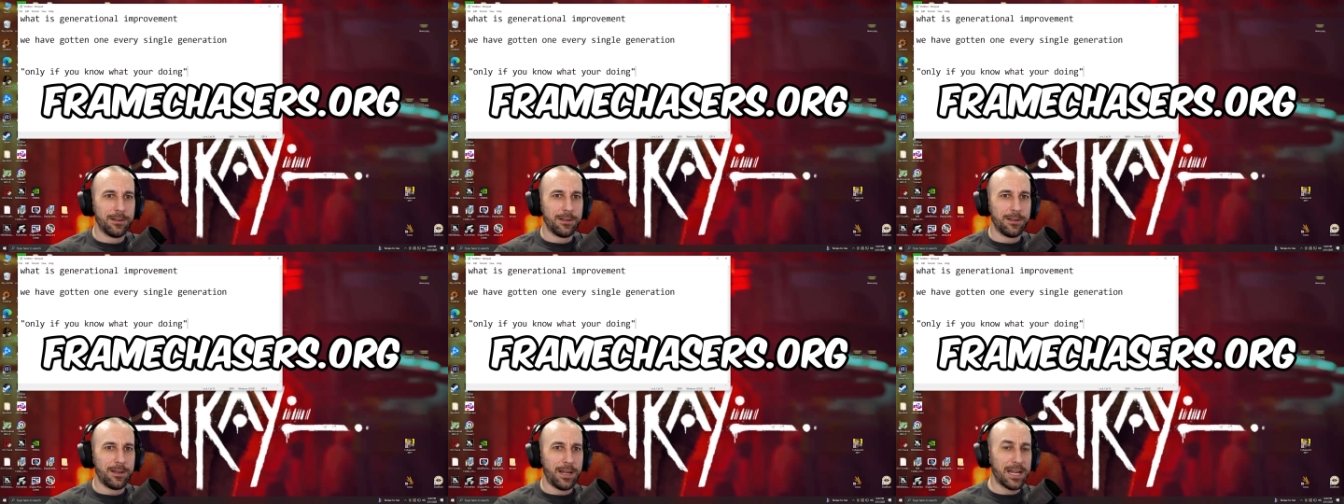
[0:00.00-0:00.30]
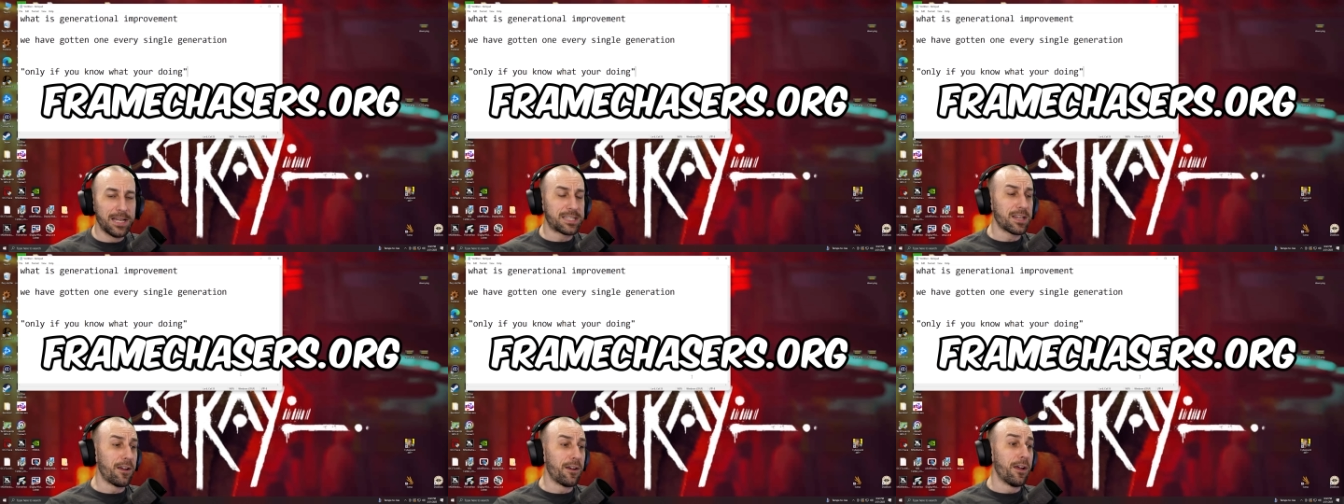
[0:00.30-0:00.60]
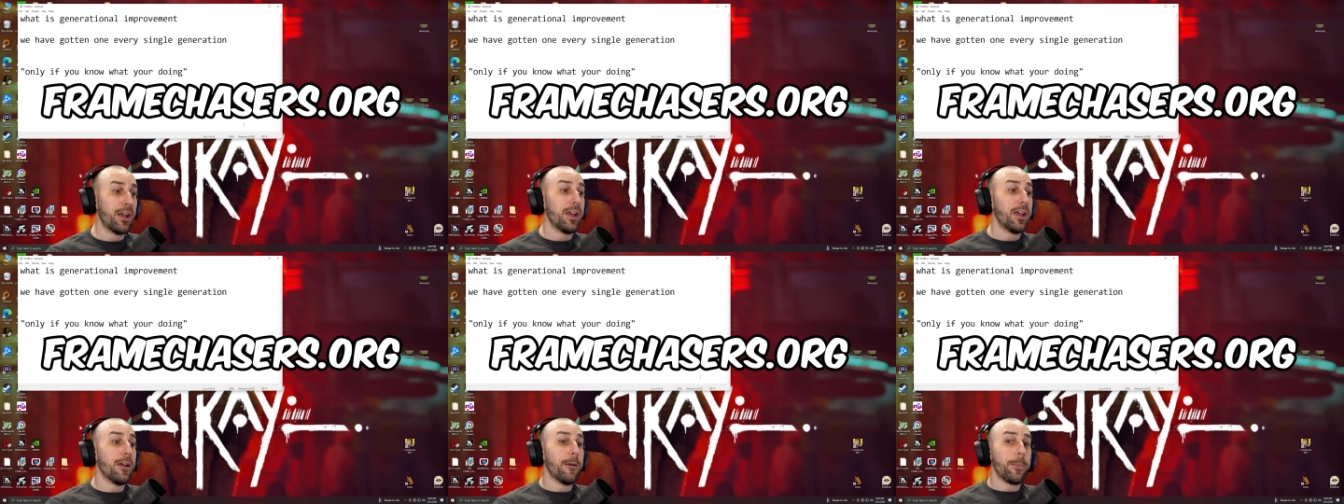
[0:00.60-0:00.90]
It's
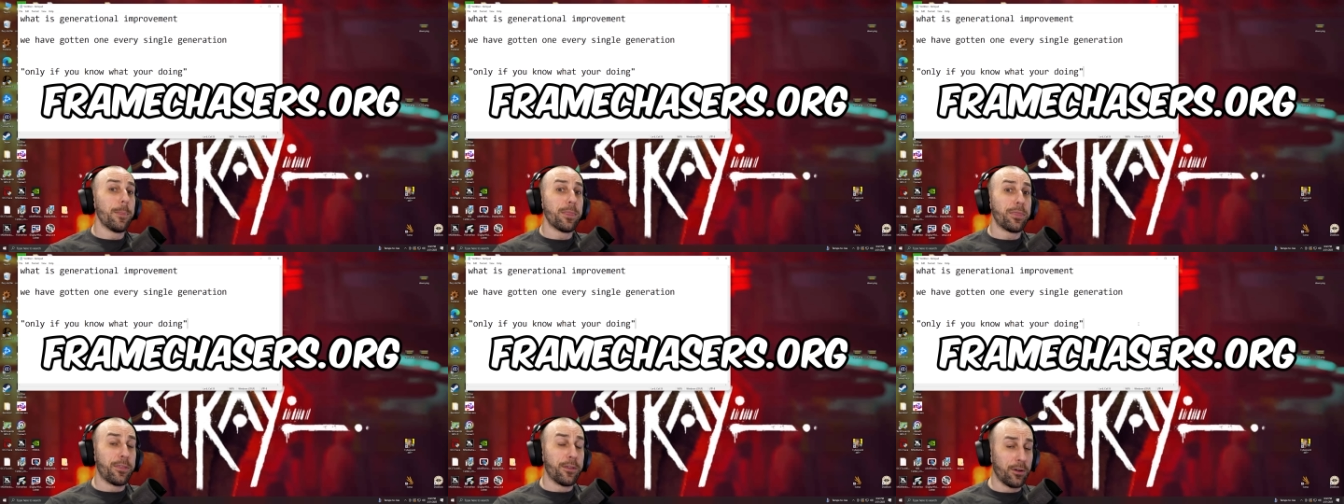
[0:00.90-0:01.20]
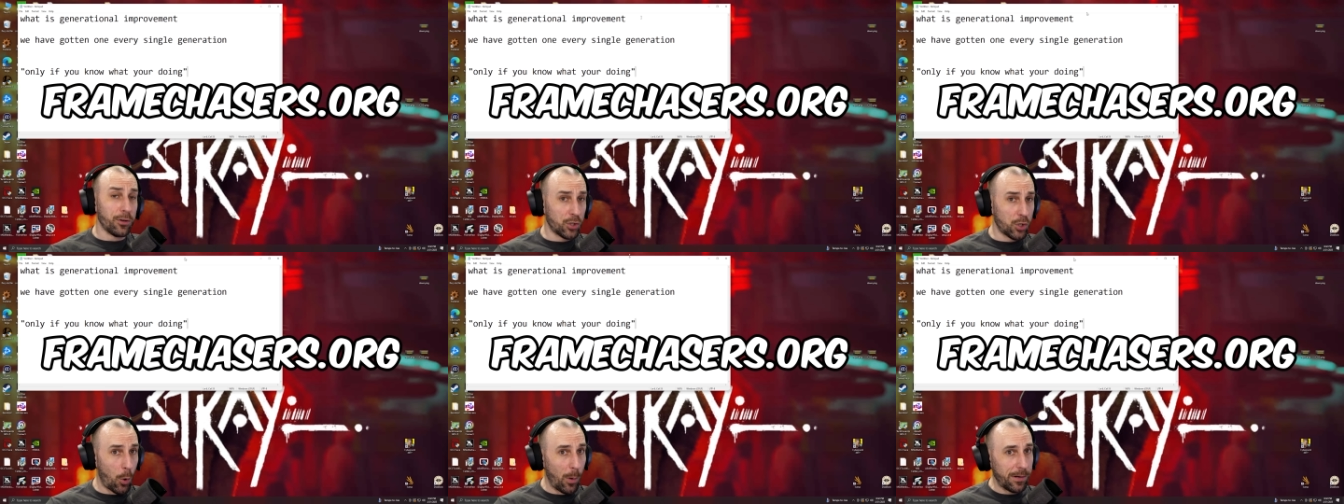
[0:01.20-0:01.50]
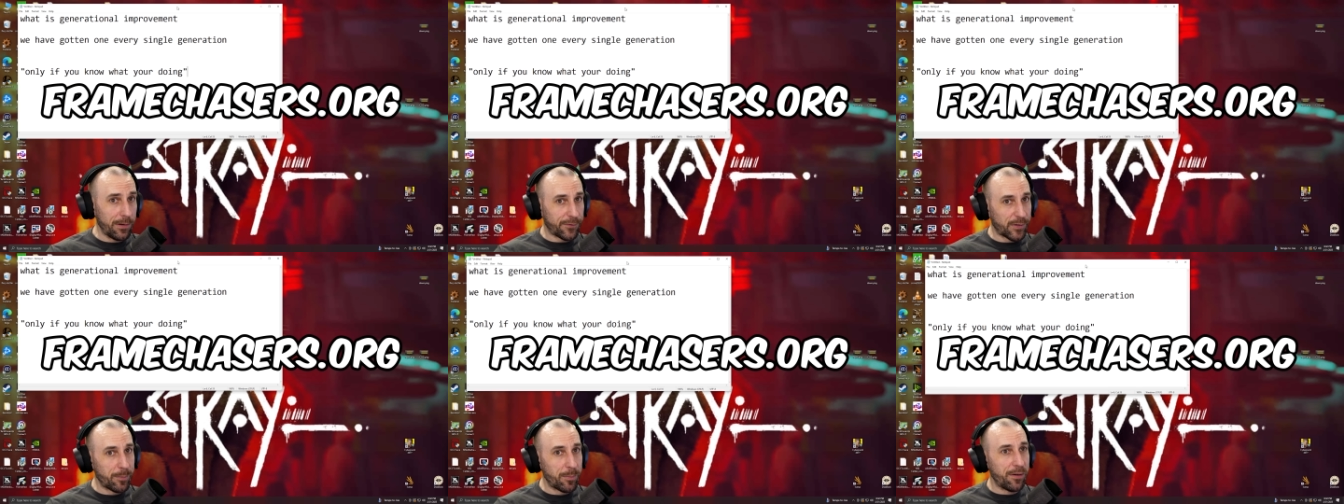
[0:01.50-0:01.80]
a
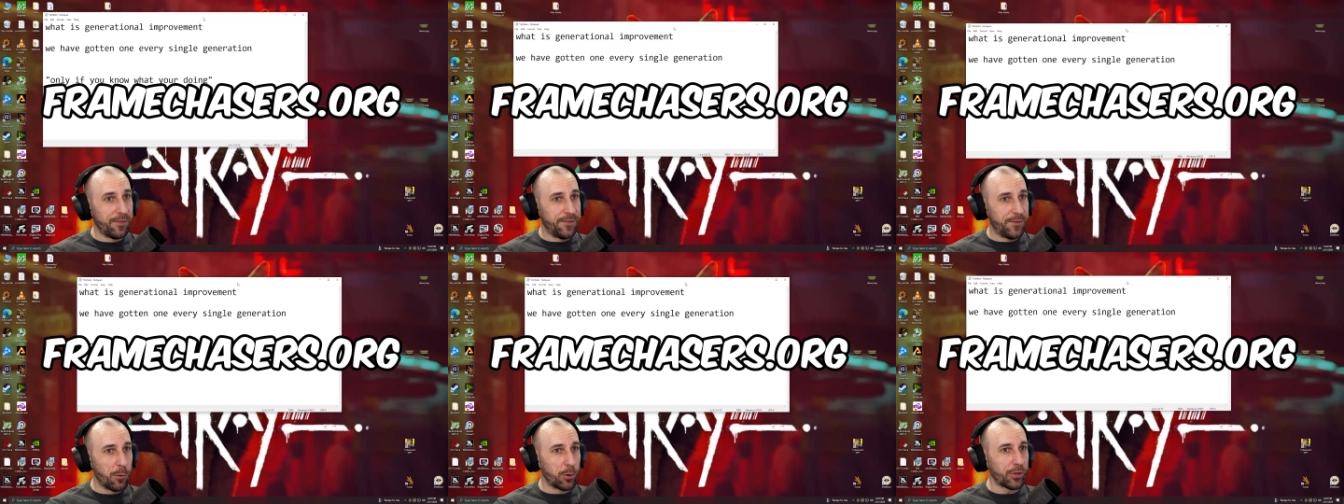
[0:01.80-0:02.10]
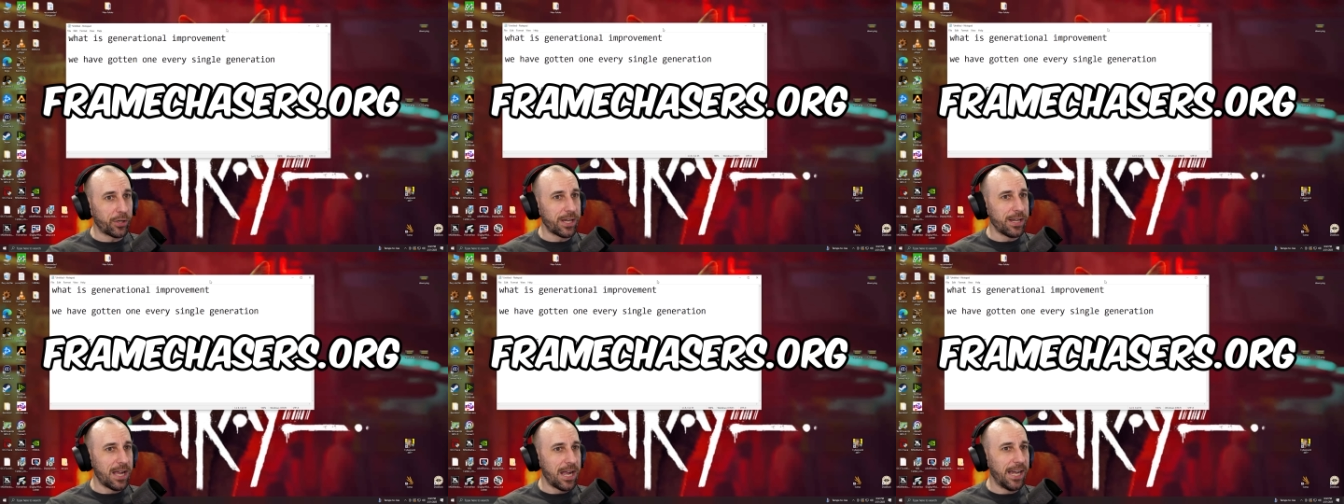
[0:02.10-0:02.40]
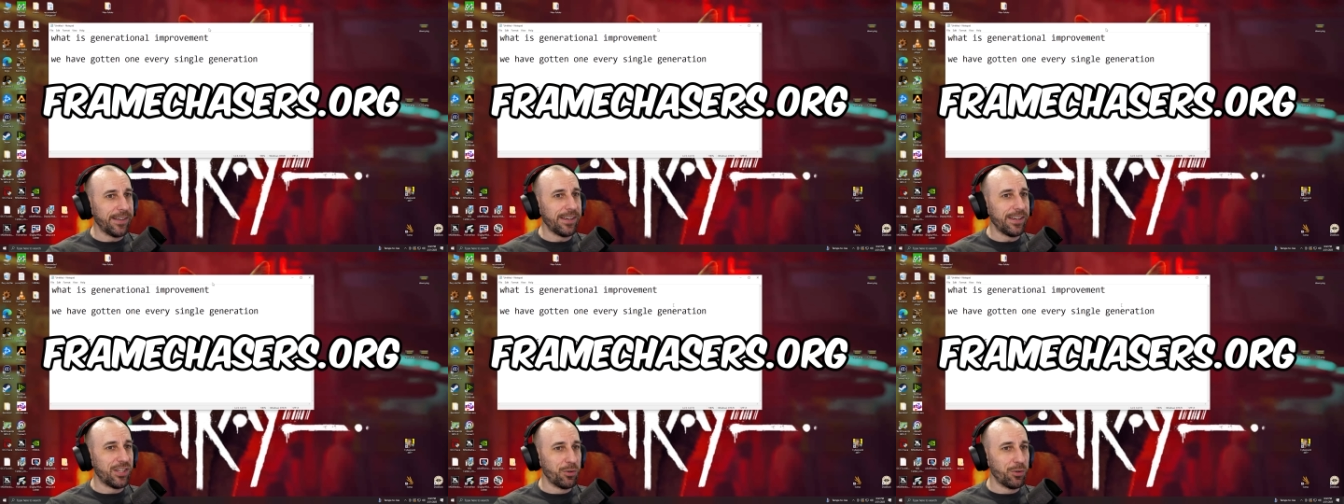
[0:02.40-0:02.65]
going from a 4090